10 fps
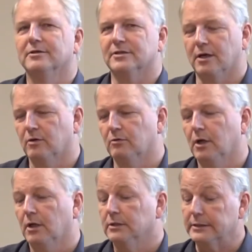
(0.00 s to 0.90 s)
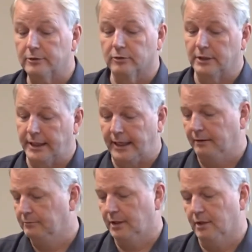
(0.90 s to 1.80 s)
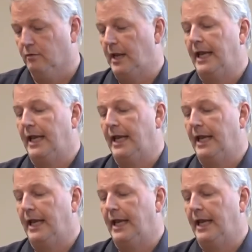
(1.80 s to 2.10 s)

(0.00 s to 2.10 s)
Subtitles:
So literally, you know,